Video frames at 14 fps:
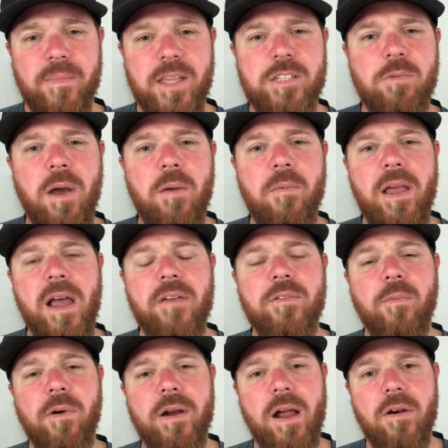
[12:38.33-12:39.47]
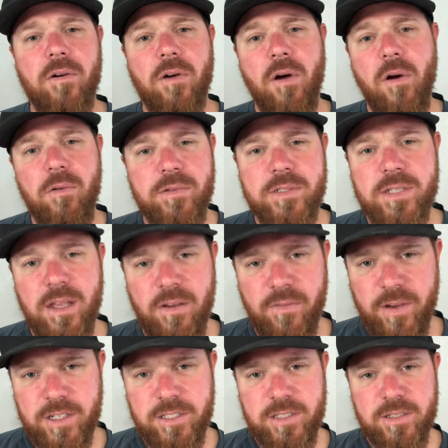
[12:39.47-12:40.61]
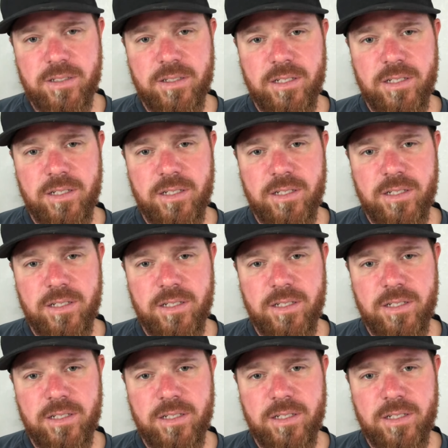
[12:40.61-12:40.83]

That's why we have to work out our own salvation.